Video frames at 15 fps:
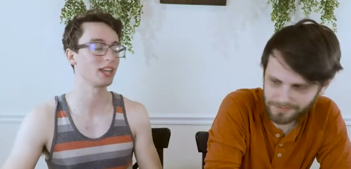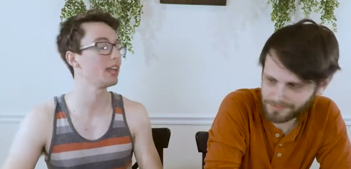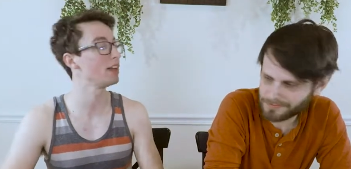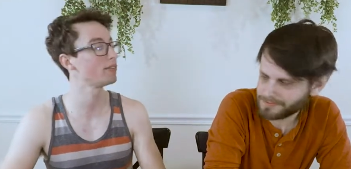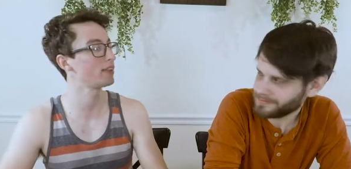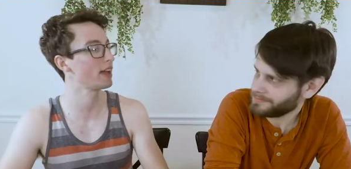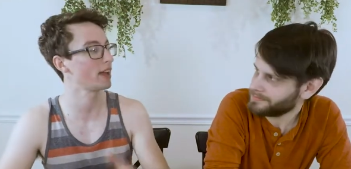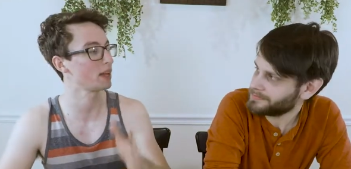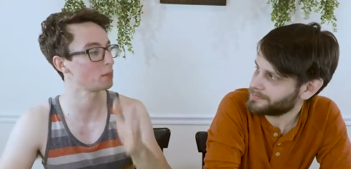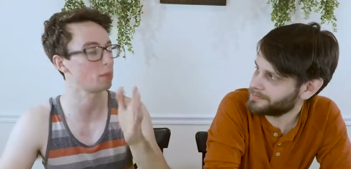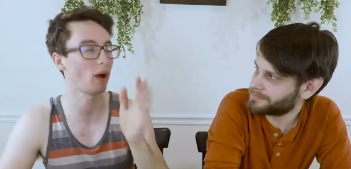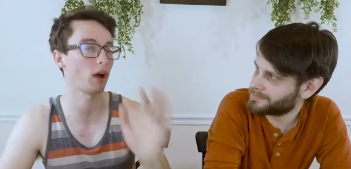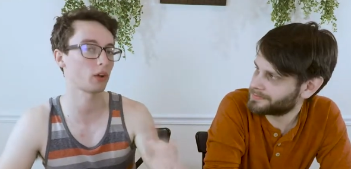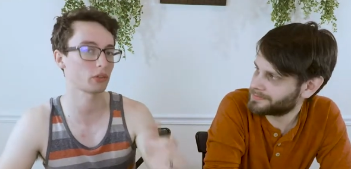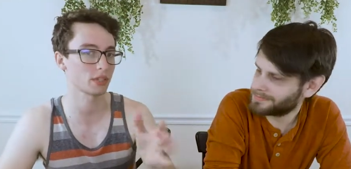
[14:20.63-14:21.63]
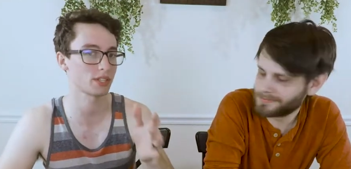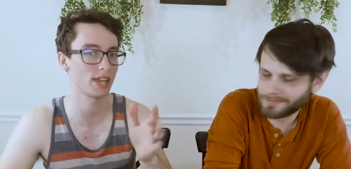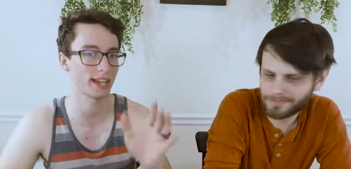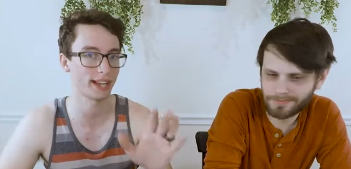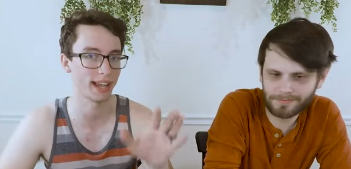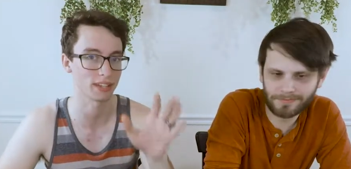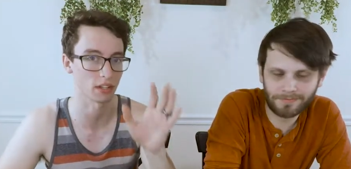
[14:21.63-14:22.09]
Speaker 1: if a Boggles
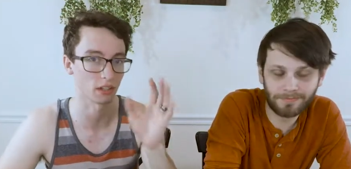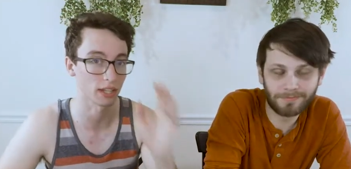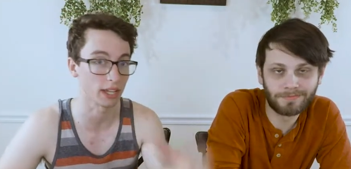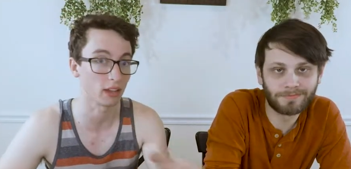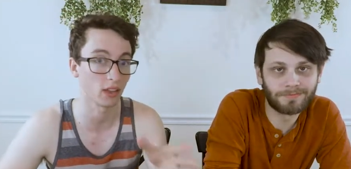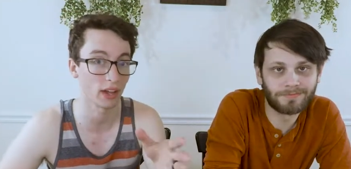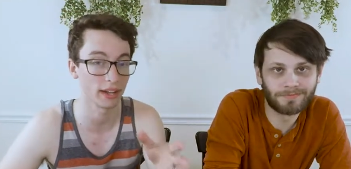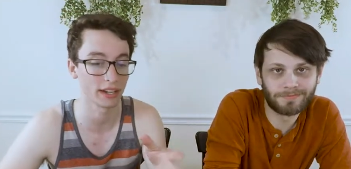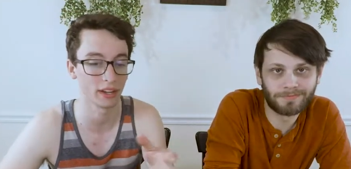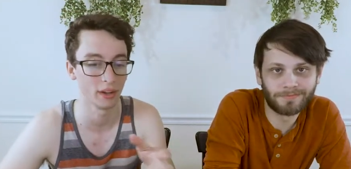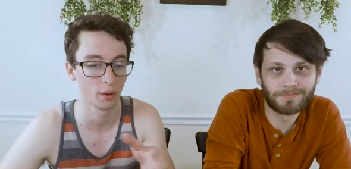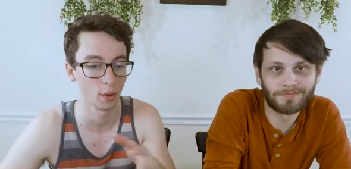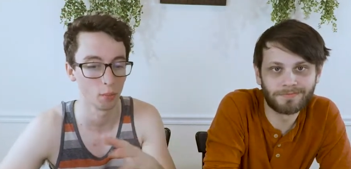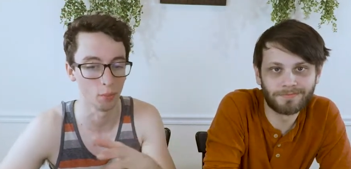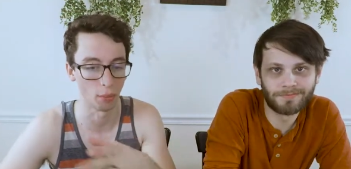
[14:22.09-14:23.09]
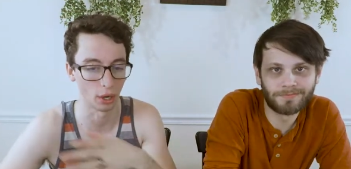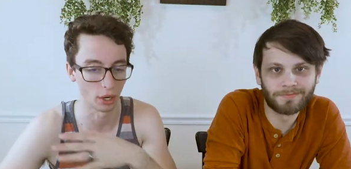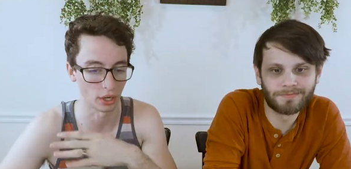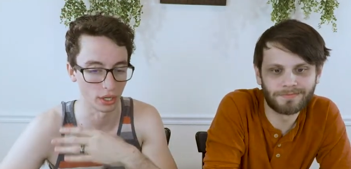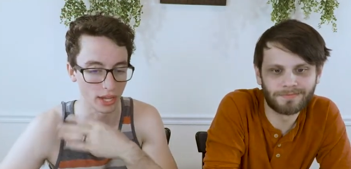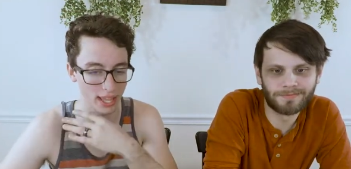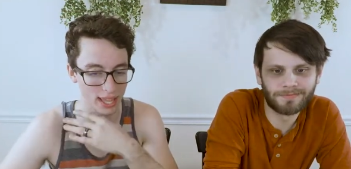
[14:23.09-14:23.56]
deck has a ley line,
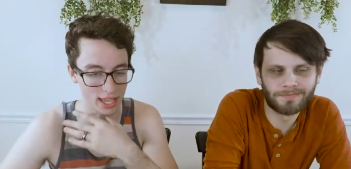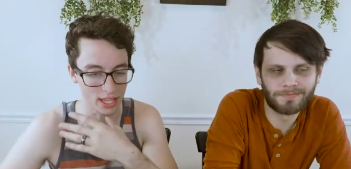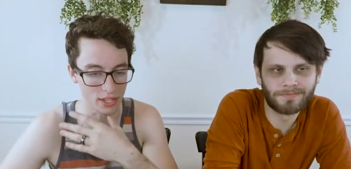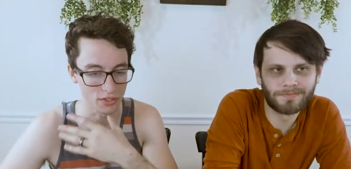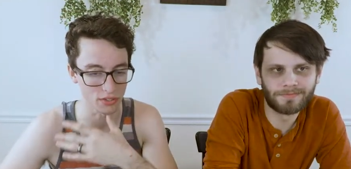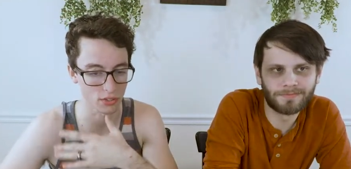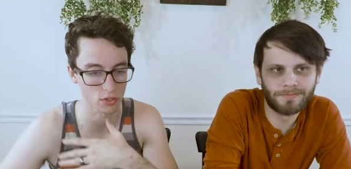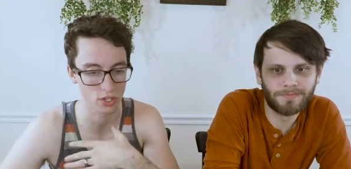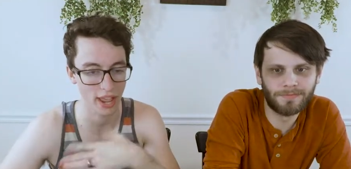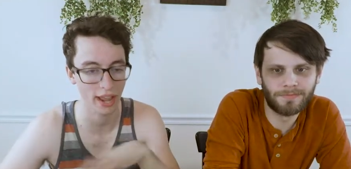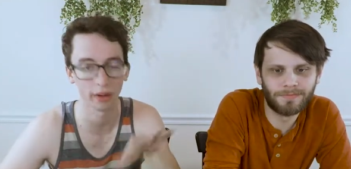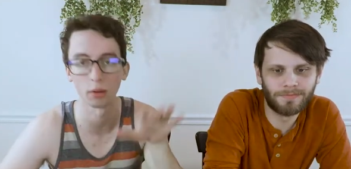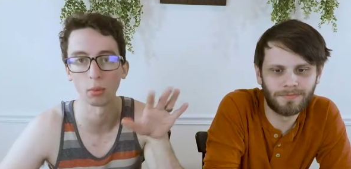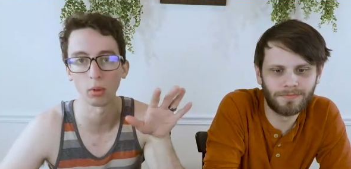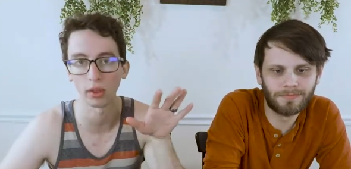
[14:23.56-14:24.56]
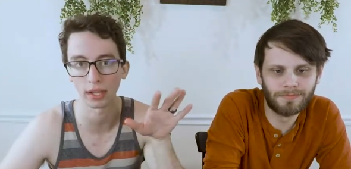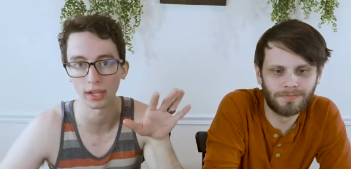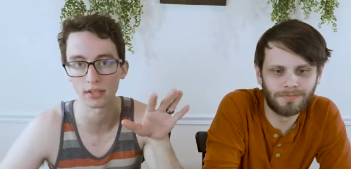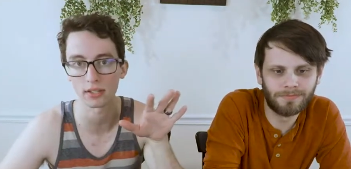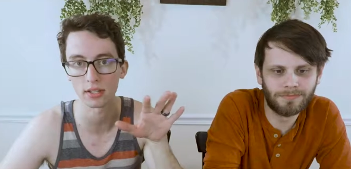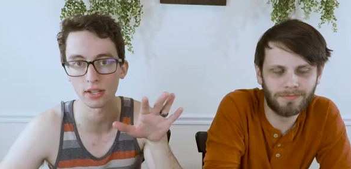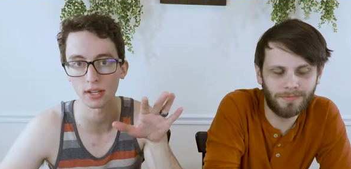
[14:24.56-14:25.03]
Burn is terrible
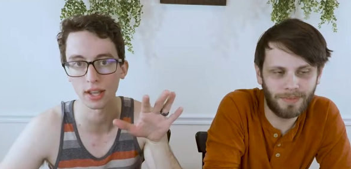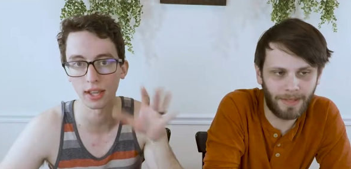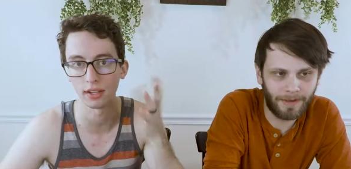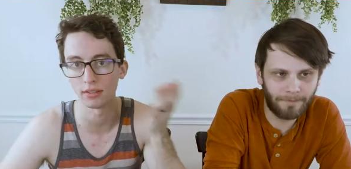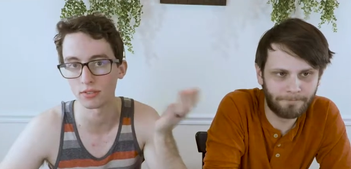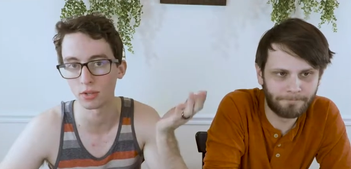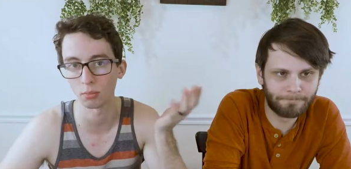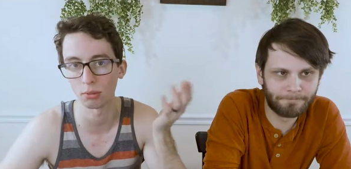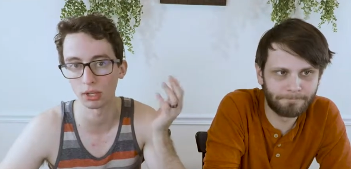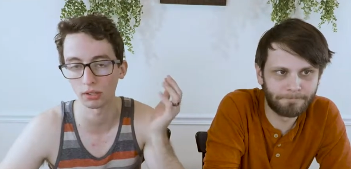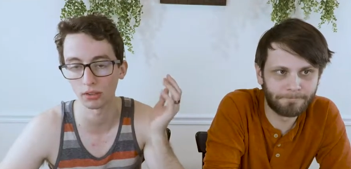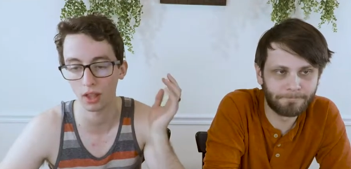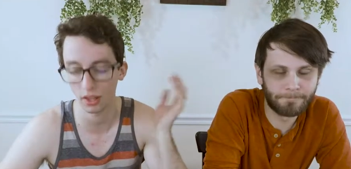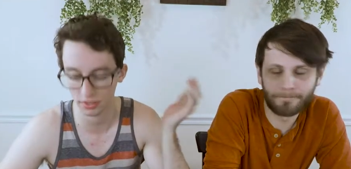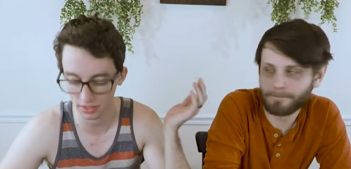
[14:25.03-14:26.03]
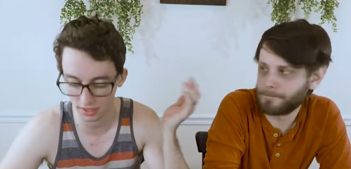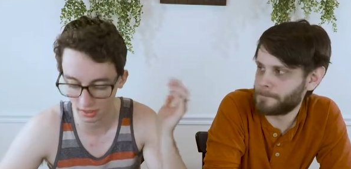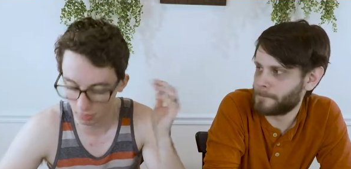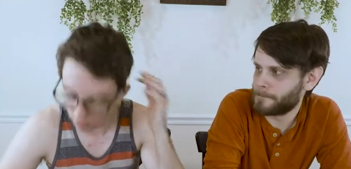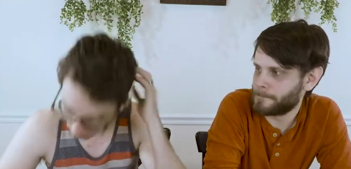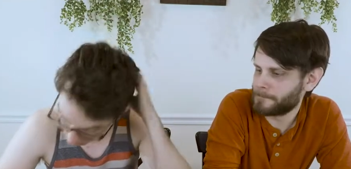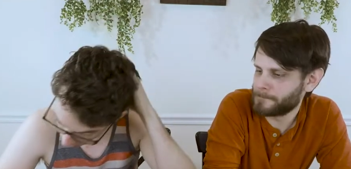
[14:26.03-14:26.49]
against it, yeah. and so Burn lost to,
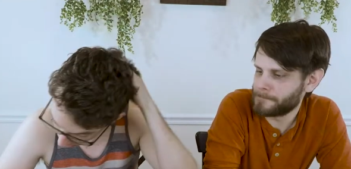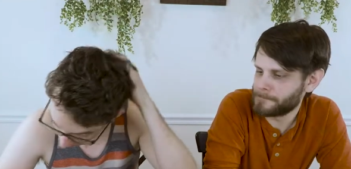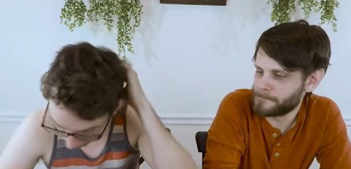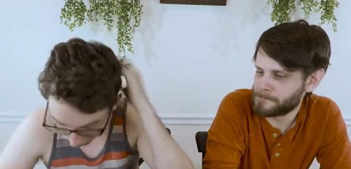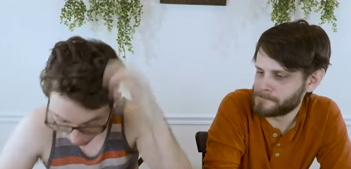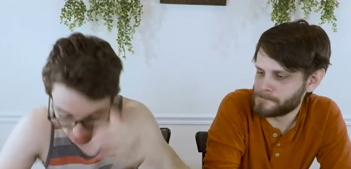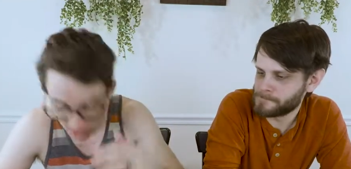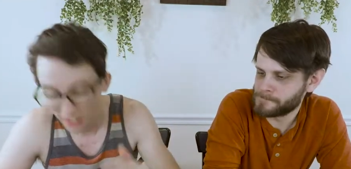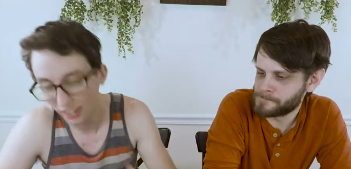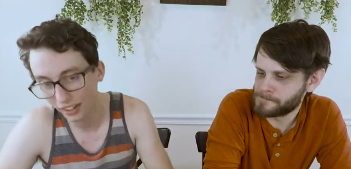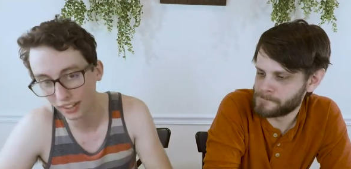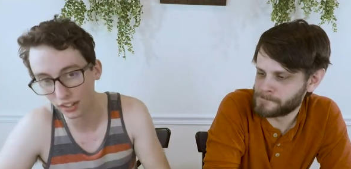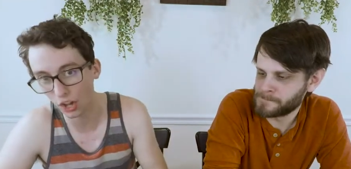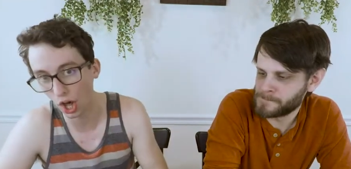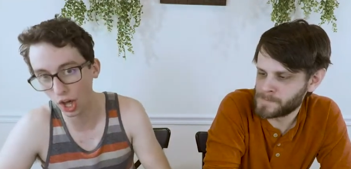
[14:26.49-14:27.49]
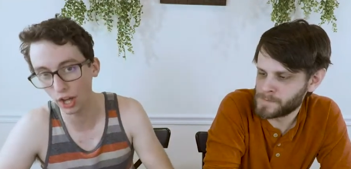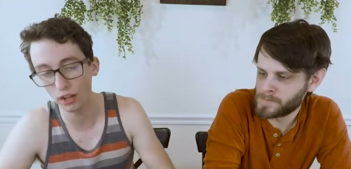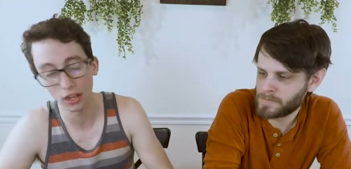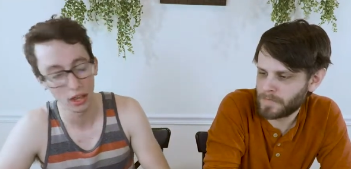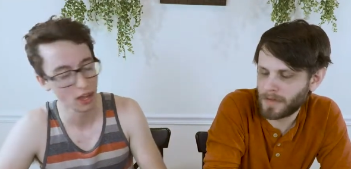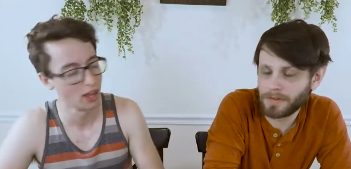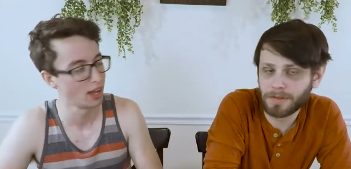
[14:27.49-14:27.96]
to Boggles. Duh.
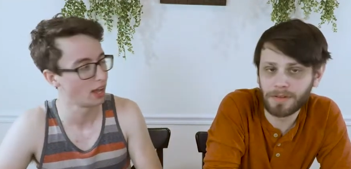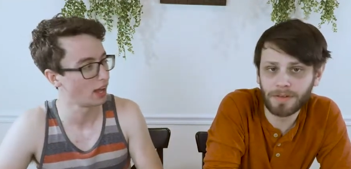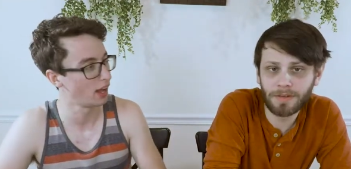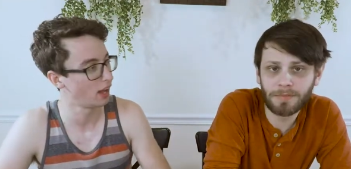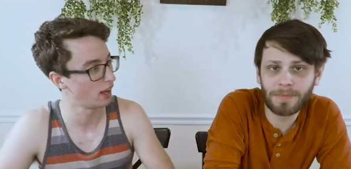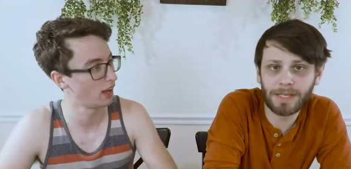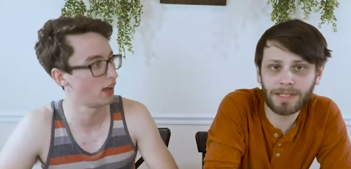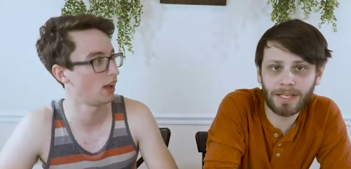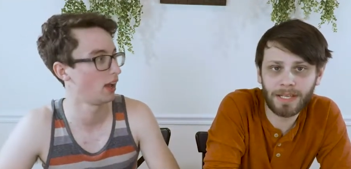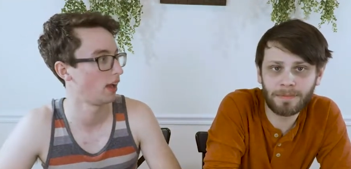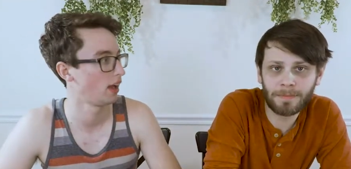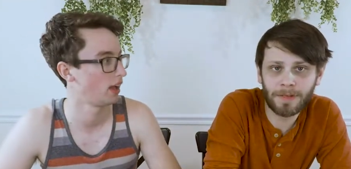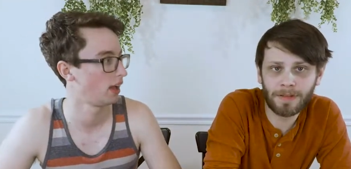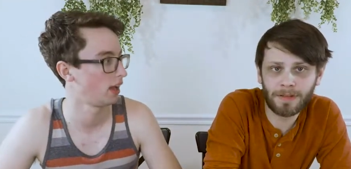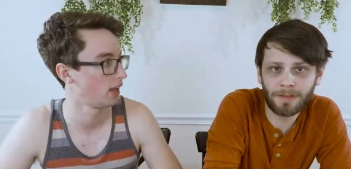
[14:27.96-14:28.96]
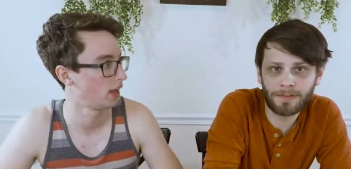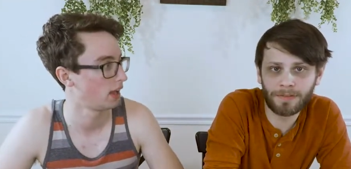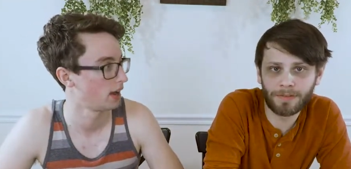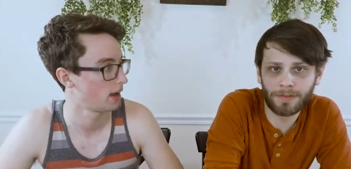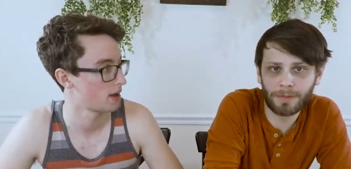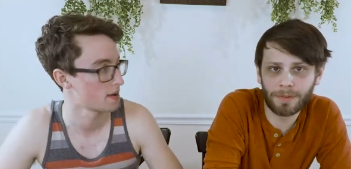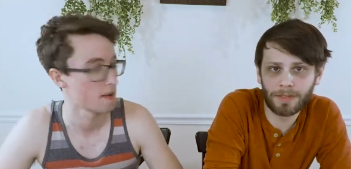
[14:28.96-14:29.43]
Good metagame call
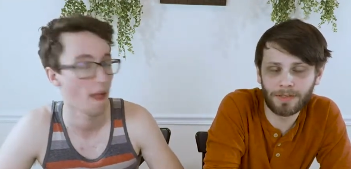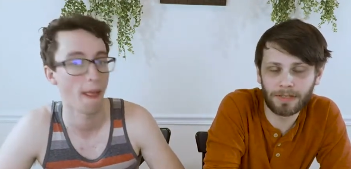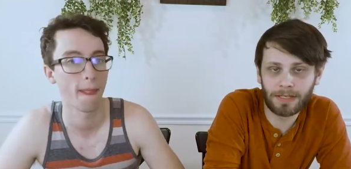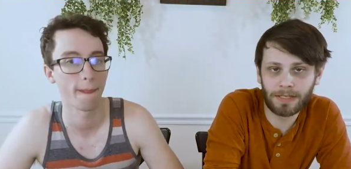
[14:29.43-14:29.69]
to put ley